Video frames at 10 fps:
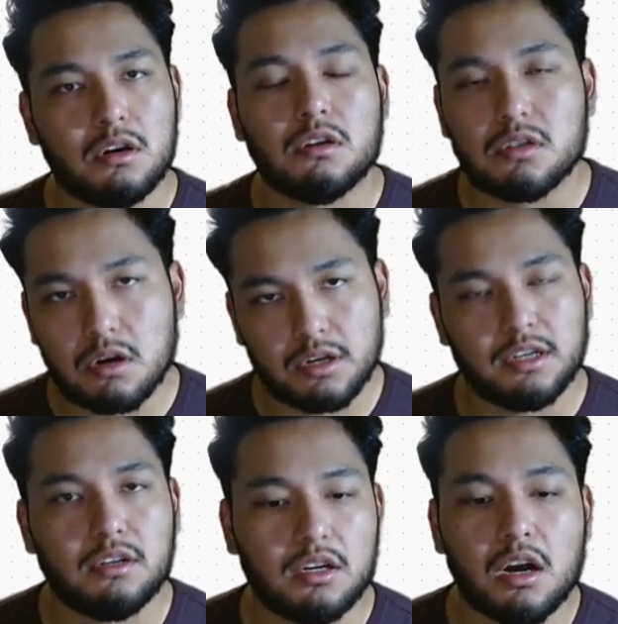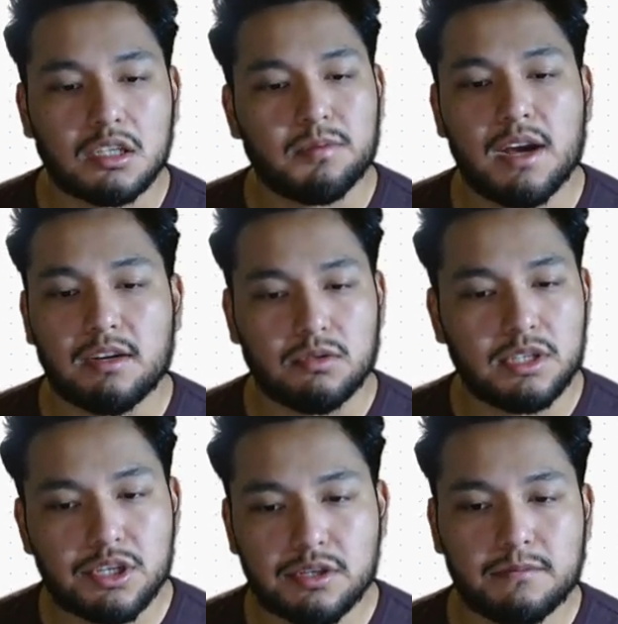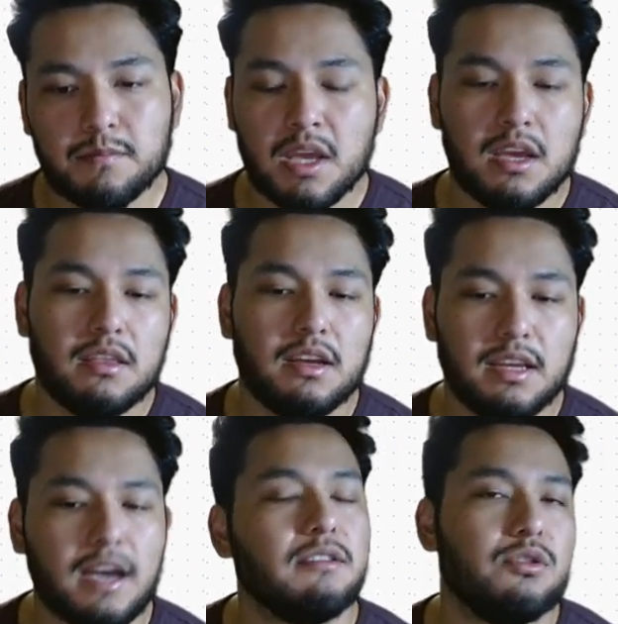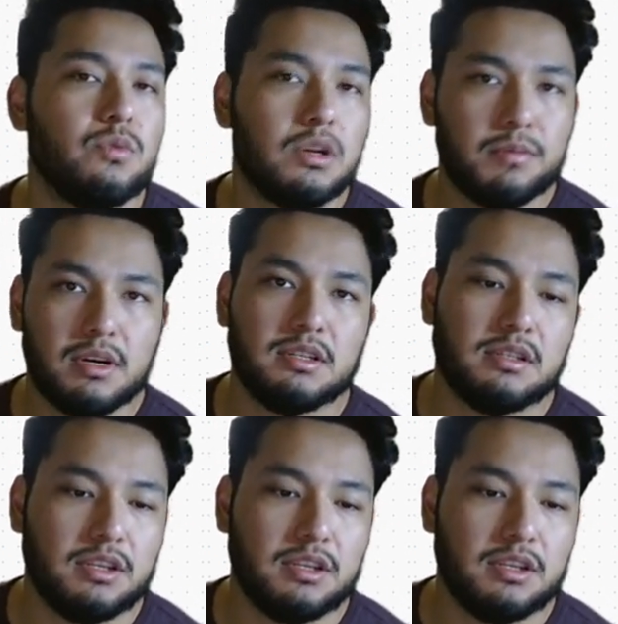target cost per acquisition, then yeah, you want to pause the